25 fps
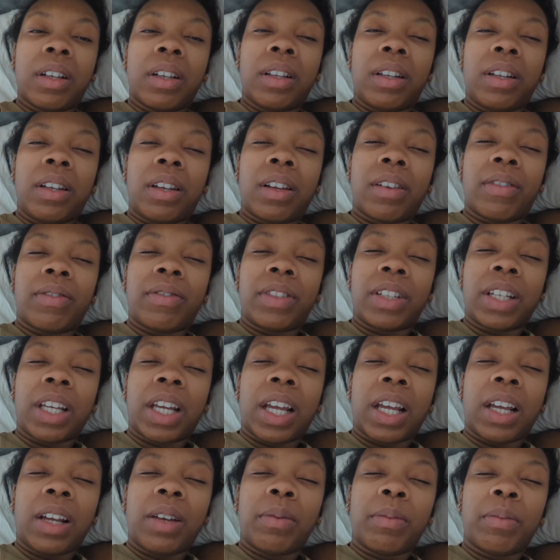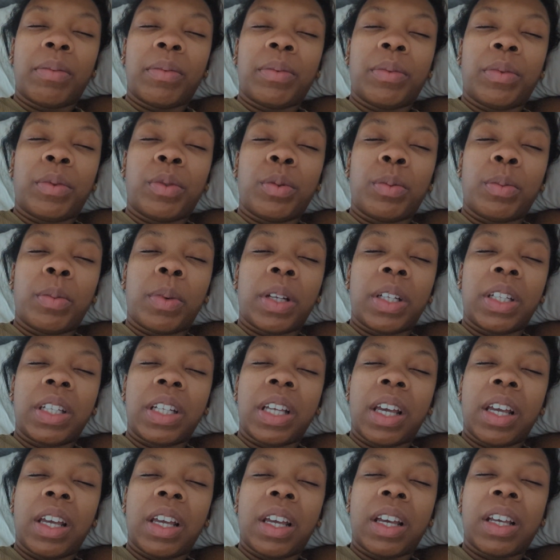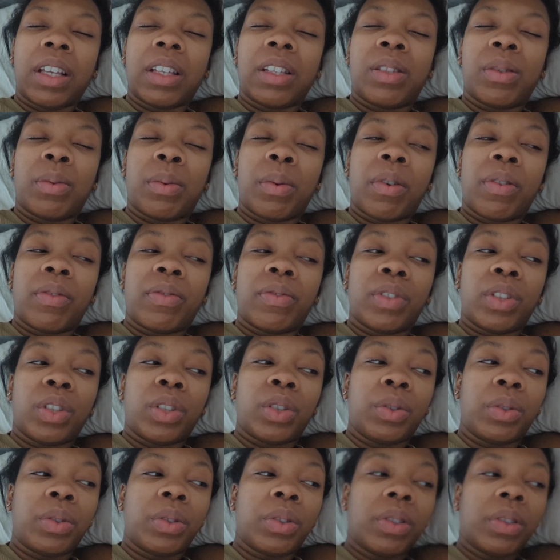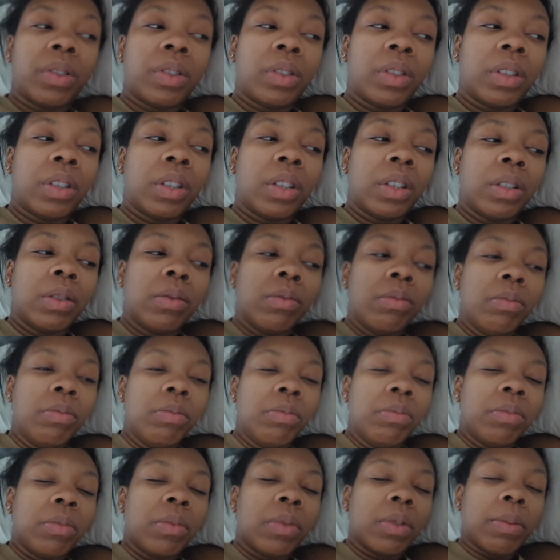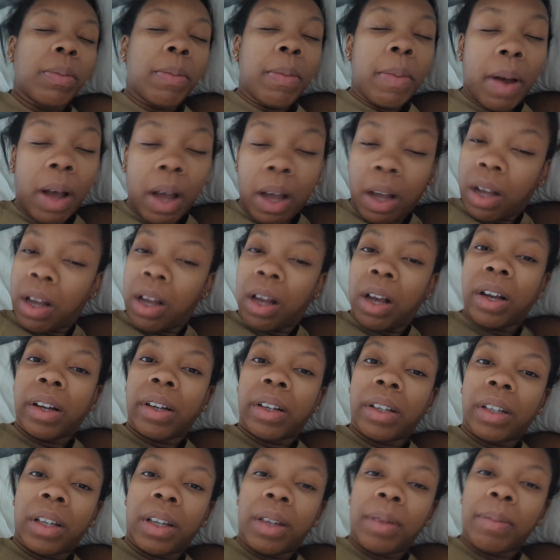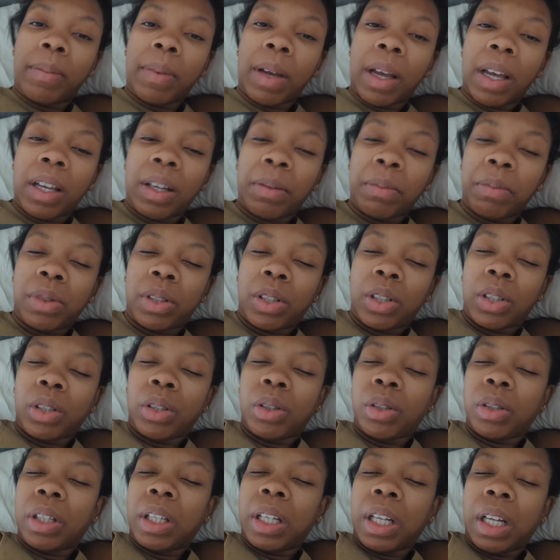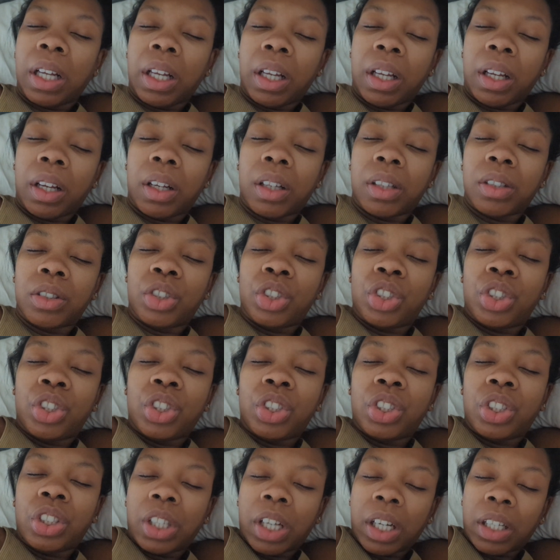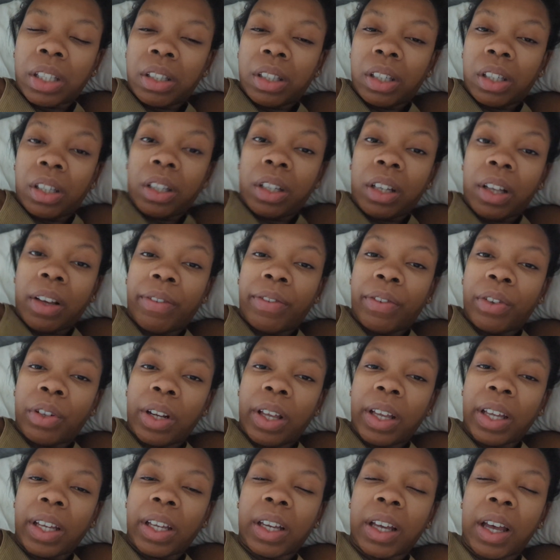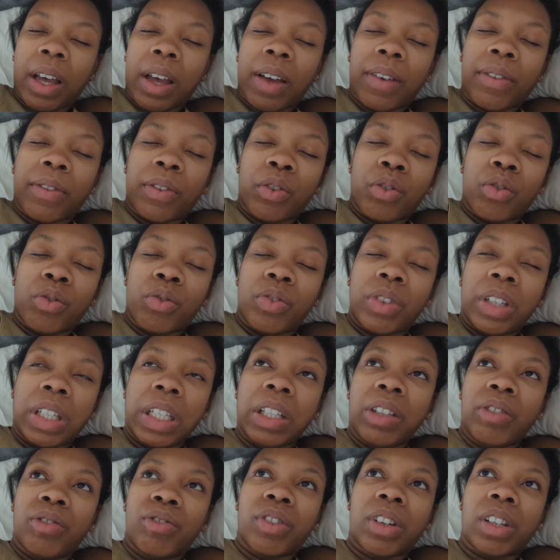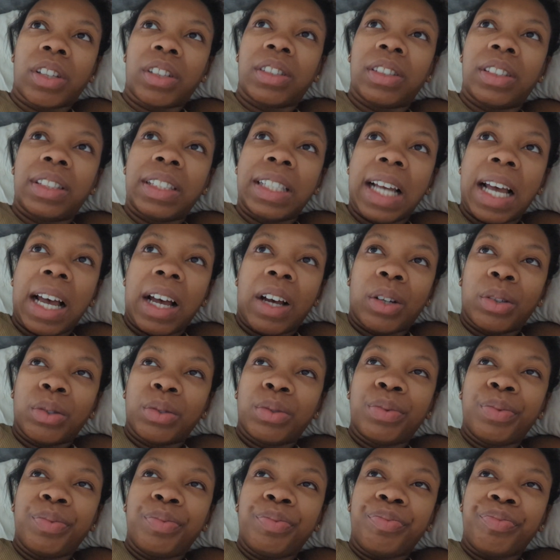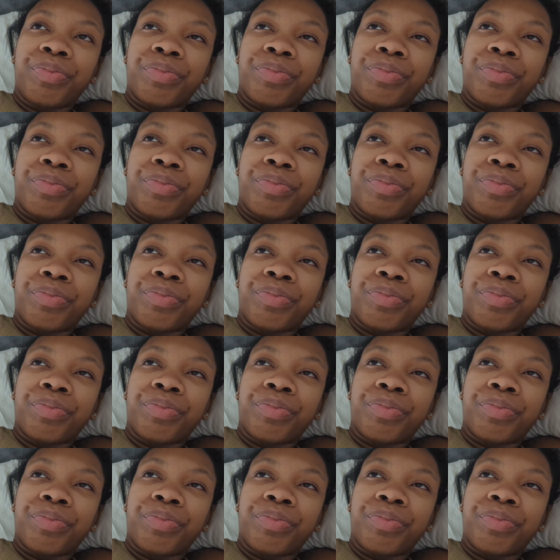love day on Monday at 12 noon, but I'm absolutely shattered. I feel like I feel really run down.